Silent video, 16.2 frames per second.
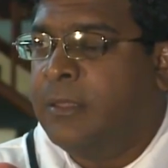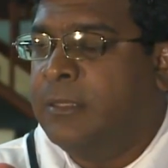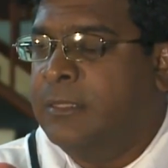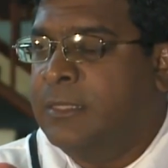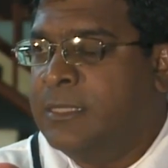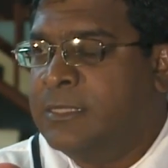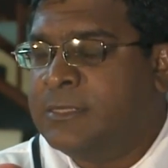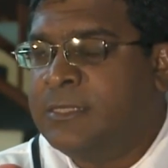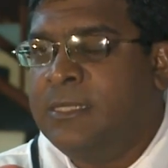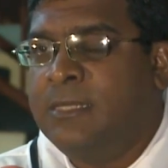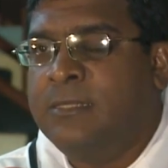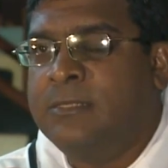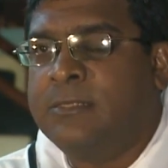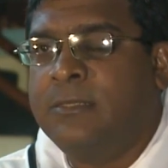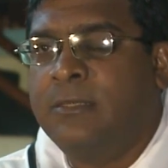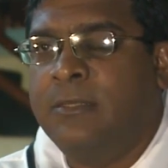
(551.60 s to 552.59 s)
these
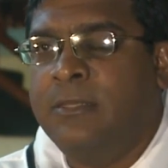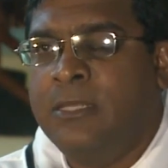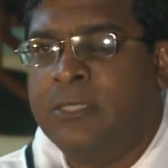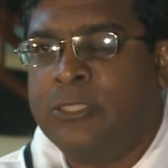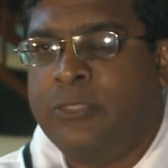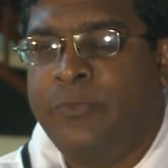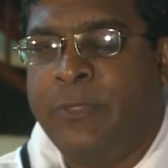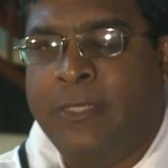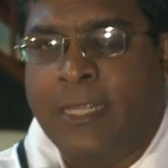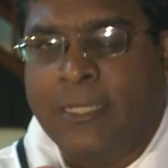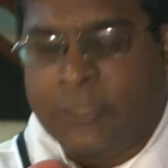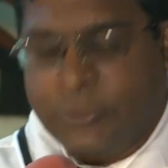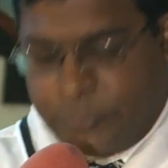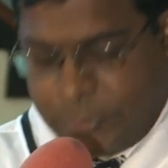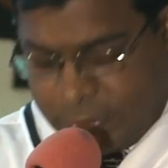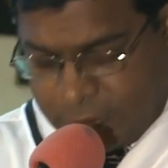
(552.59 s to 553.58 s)
things need to be
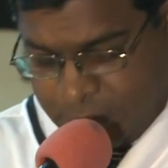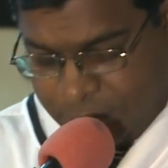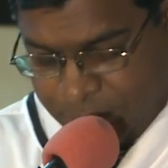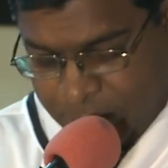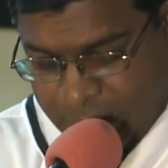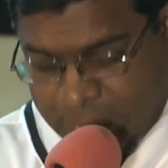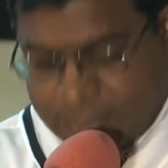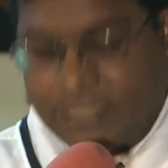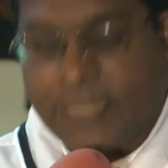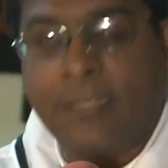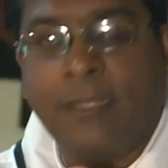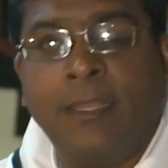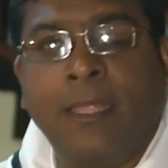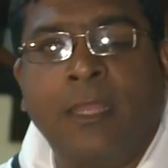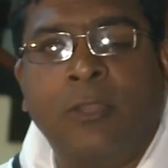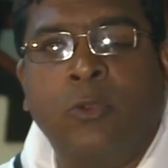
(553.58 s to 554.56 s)
dealt with and
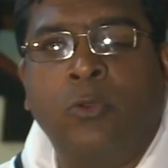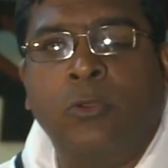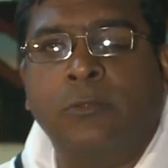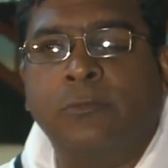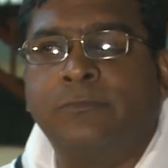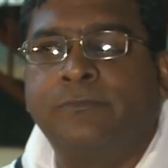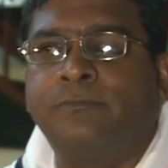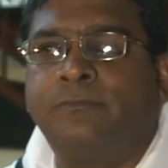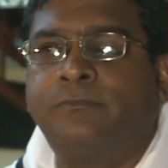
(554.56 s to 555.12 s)
taken head on.